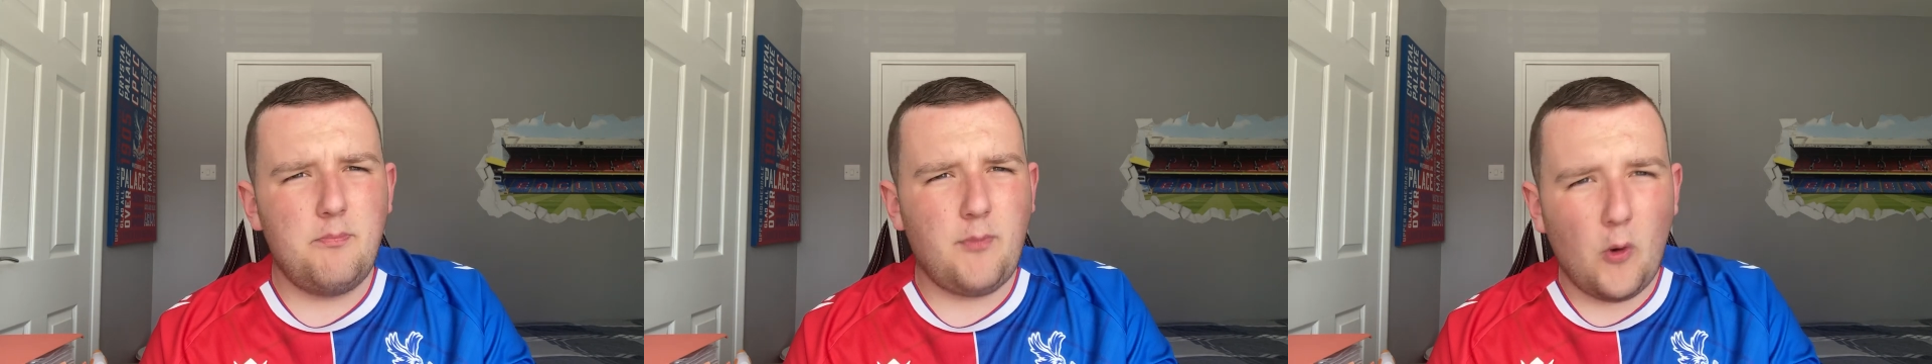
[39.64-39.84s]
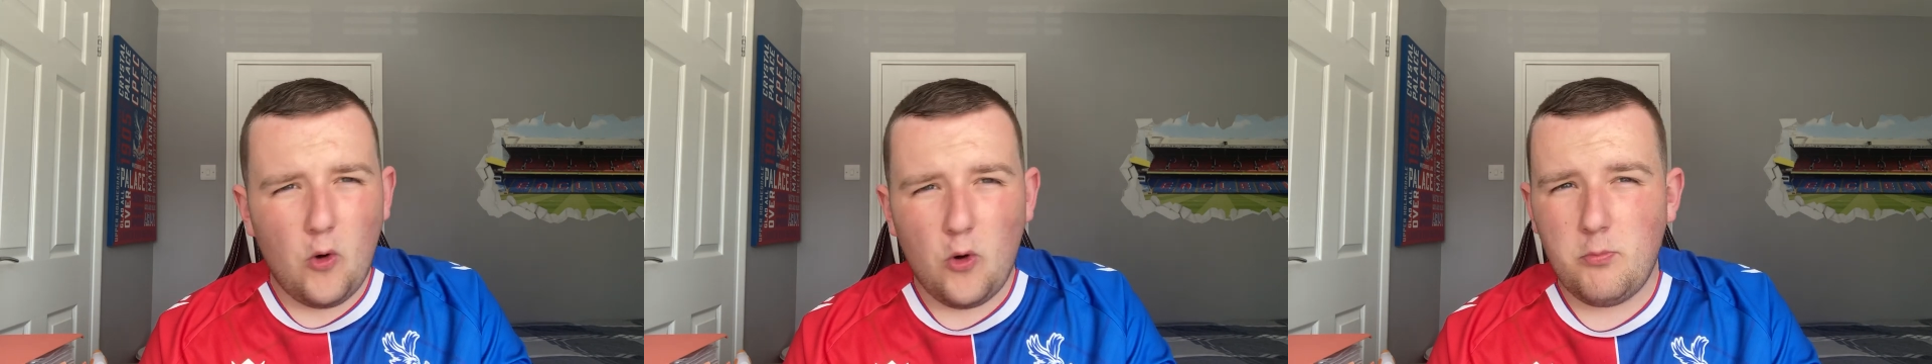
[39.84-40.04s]

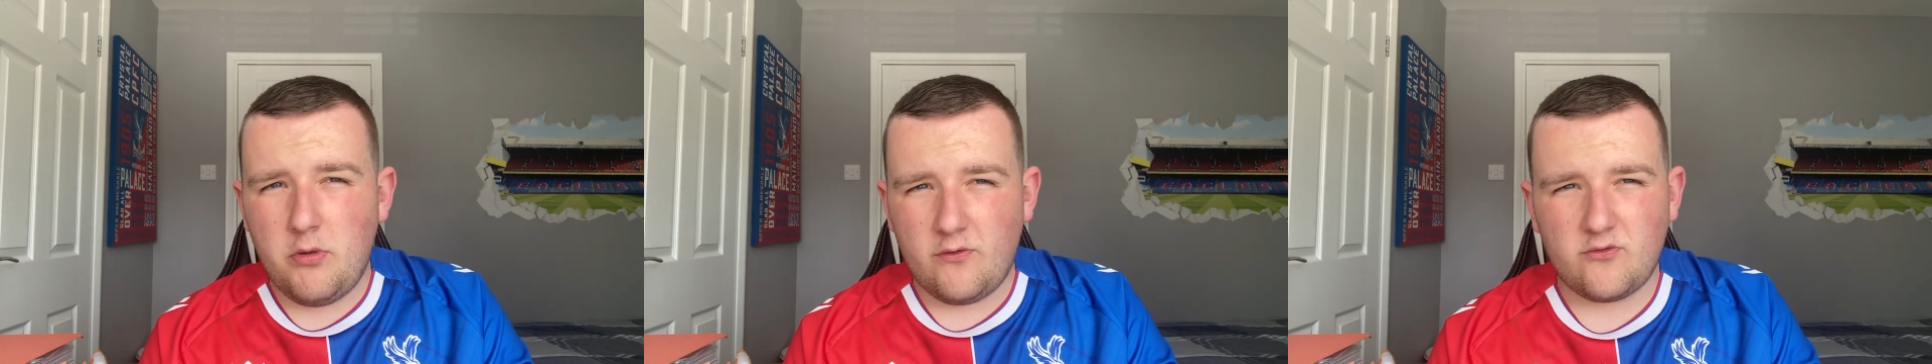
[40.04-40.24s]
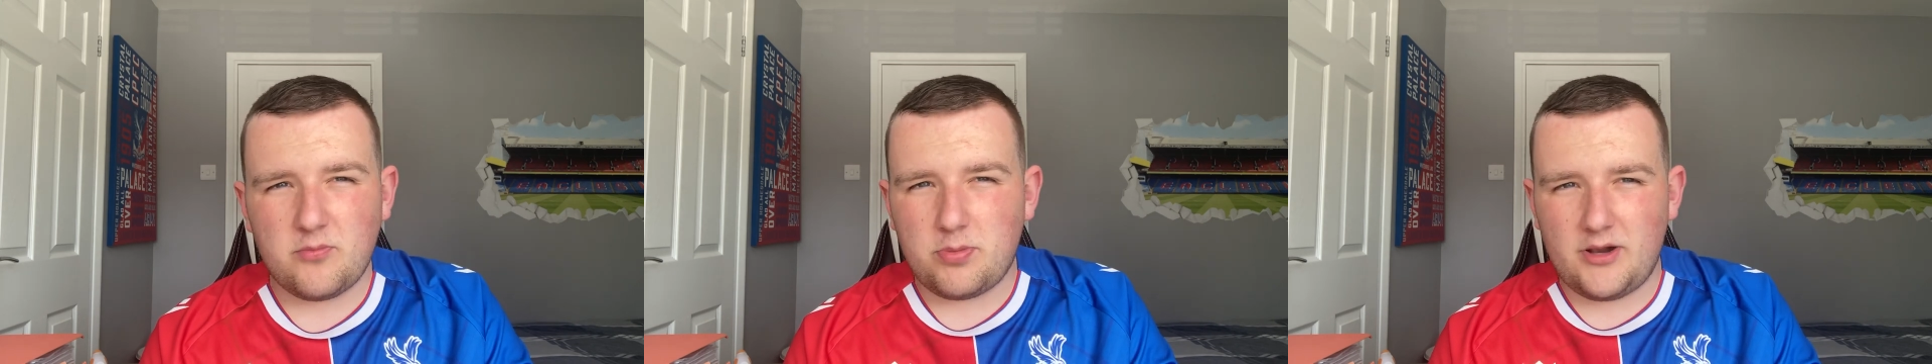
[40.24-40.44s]

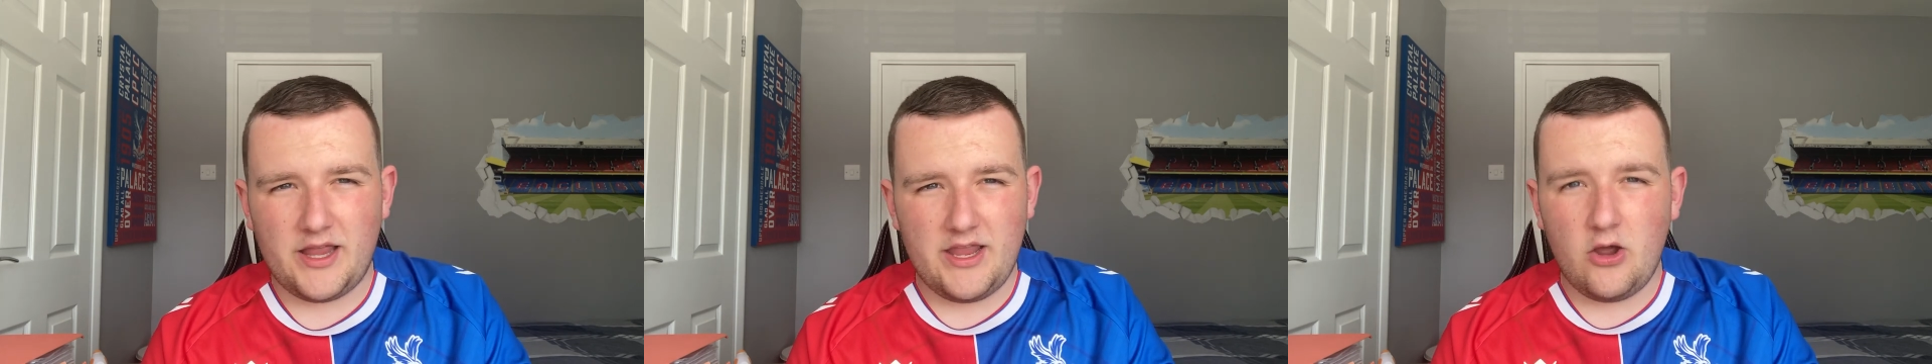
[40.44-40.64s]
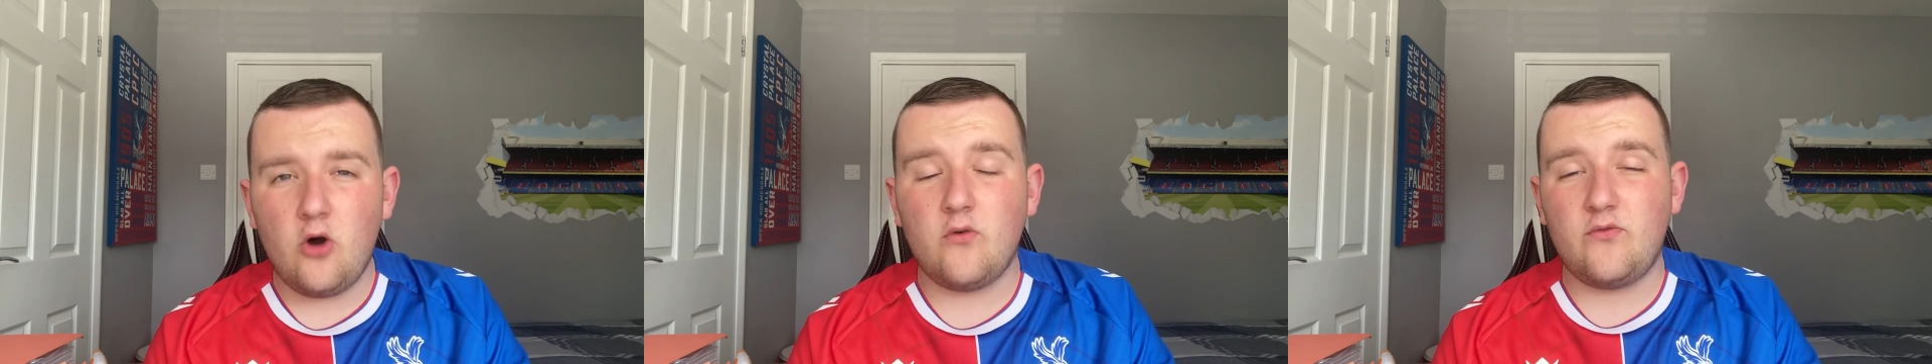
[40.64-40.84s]
bournemouth's
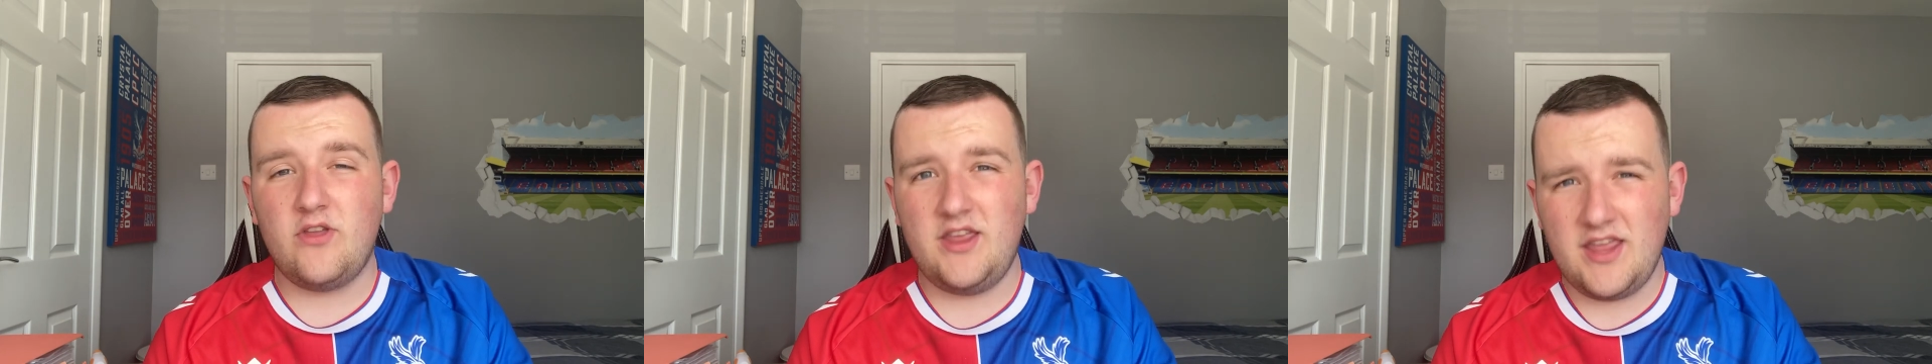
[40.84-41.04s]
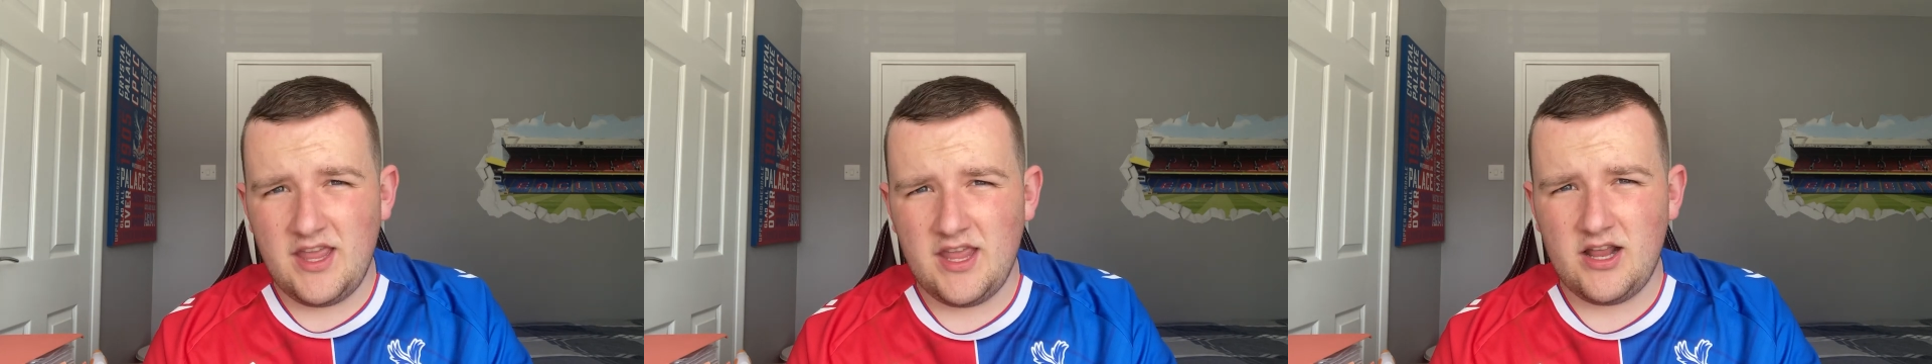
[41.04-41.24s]
player of the
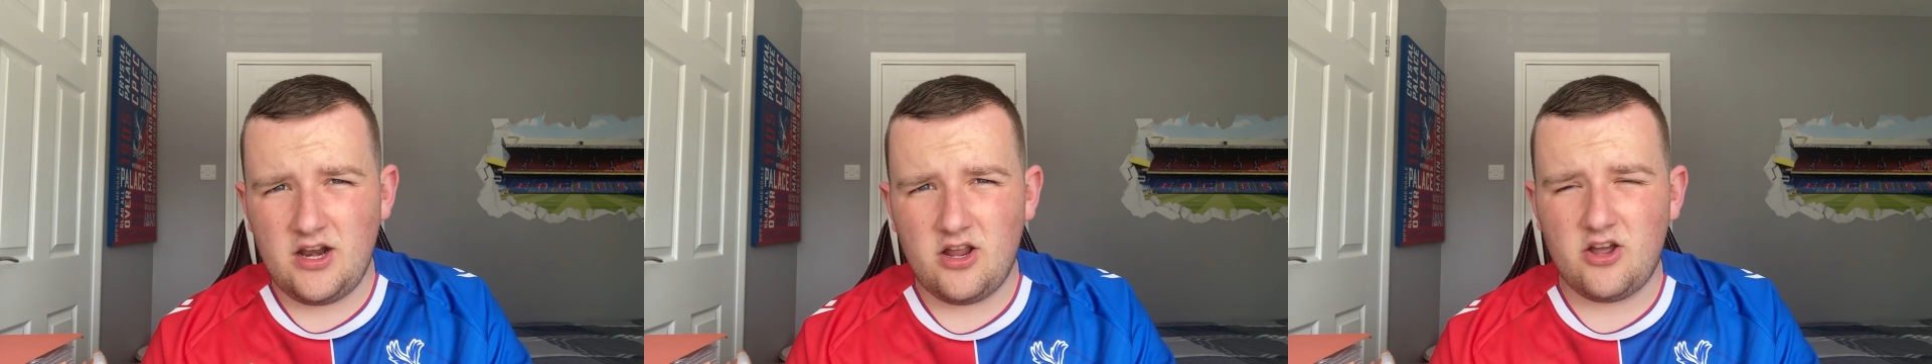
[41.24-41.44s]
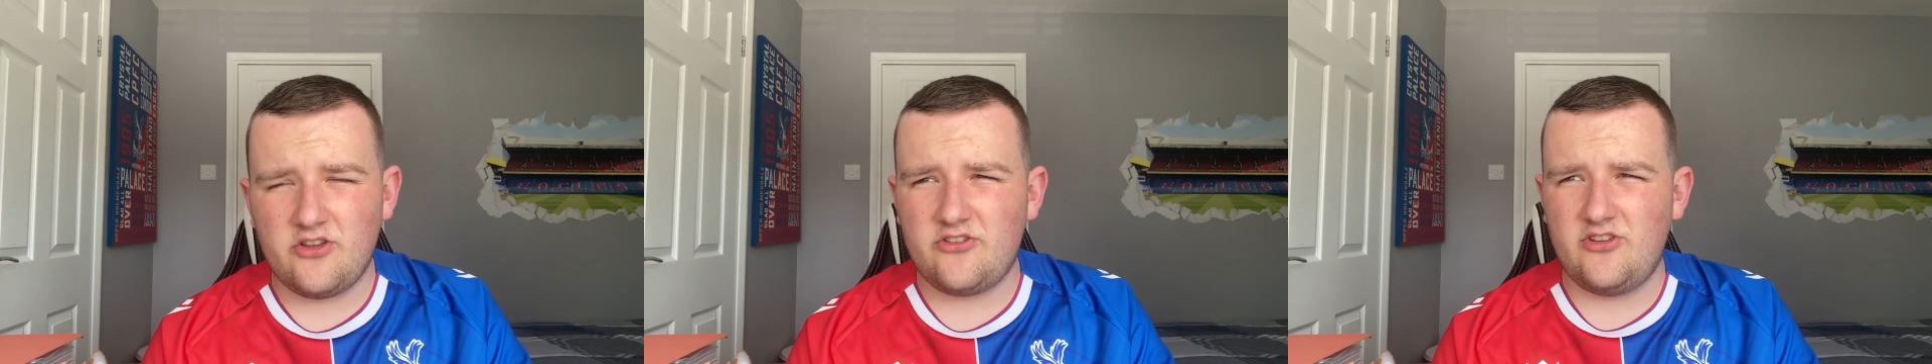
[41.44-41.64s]
year
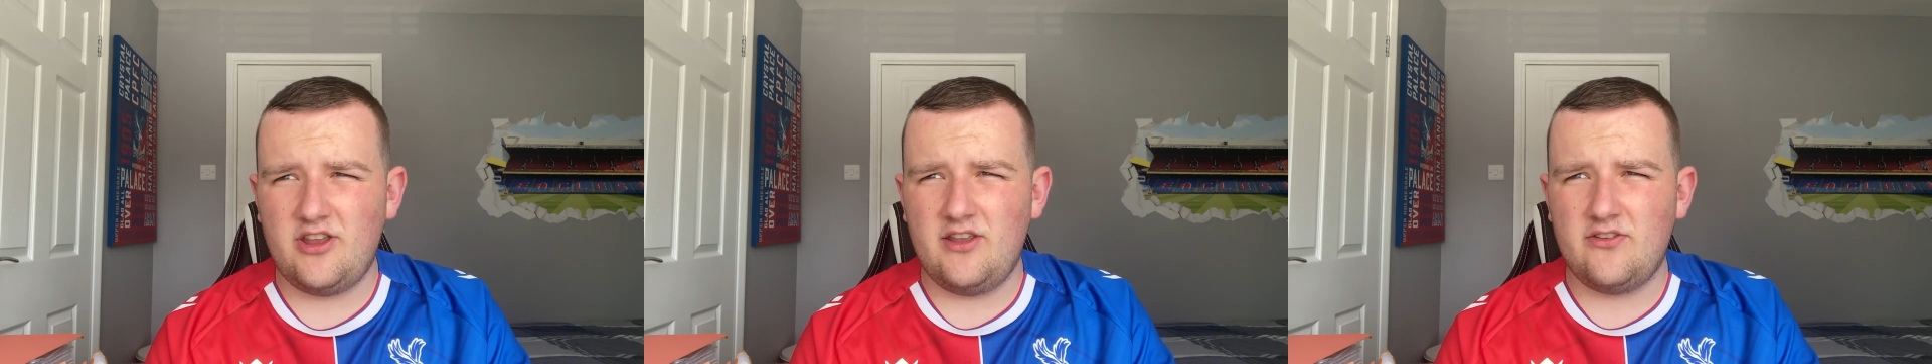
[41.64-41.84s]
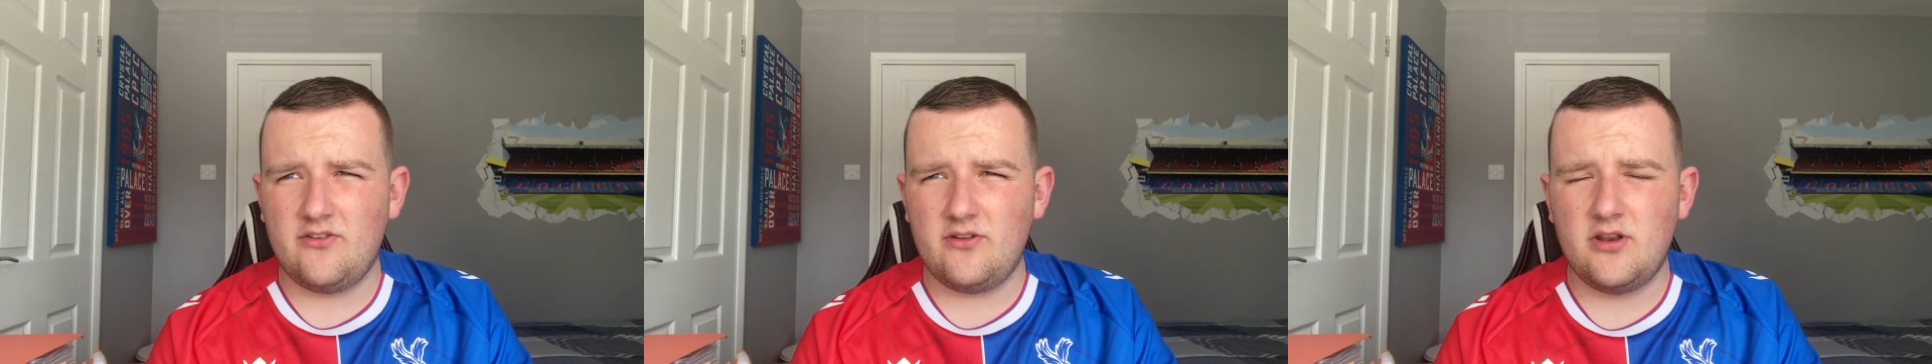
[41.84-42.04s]
last
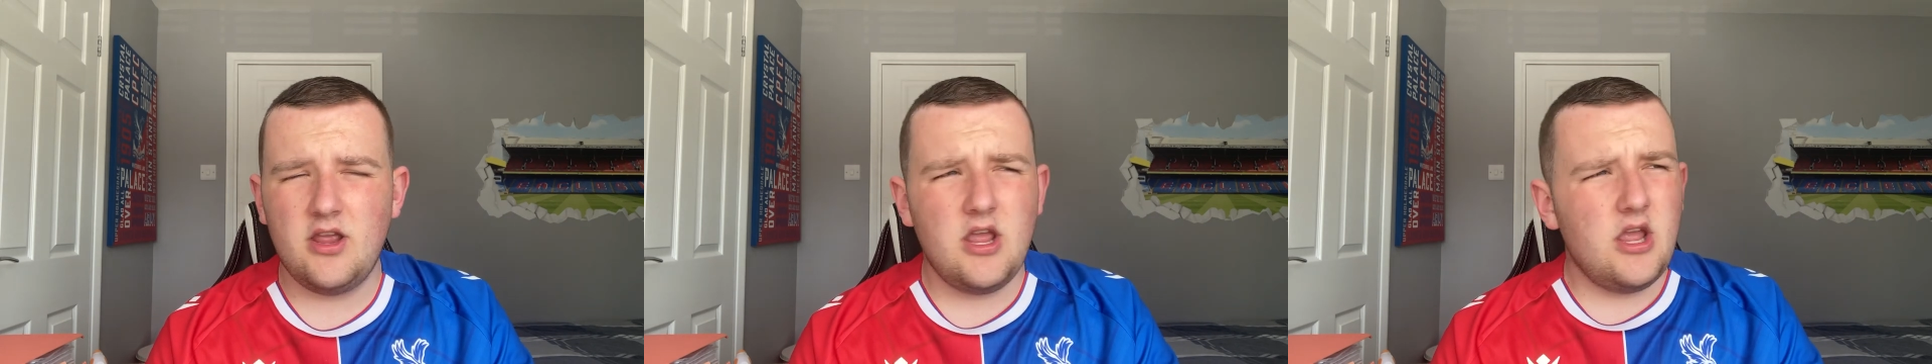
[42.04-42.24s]
season